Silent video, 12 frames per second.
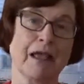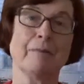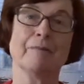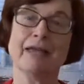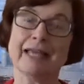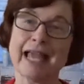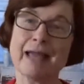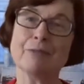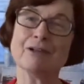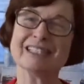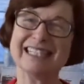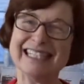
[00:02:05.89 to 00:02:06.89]
Being
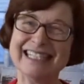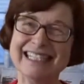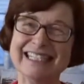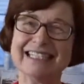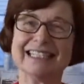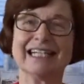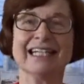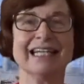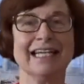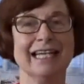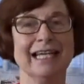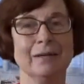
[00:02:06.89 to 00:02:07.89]
able to easily
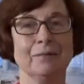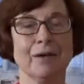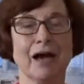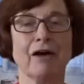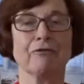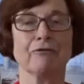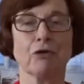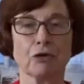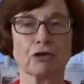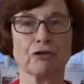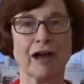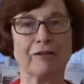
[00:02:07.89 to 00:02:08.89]
keep a
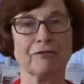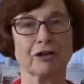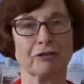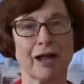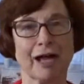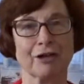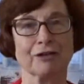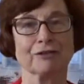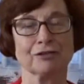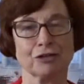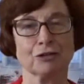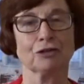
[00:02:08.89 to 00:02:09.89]
photographic record of
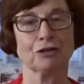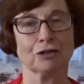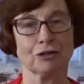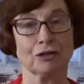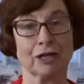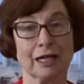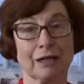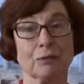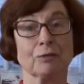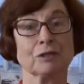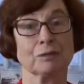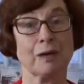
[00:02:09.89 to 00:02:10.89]
student learning
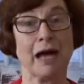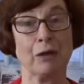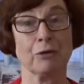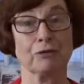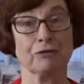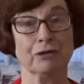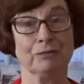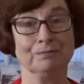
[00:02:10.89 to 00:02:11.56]
was powerful.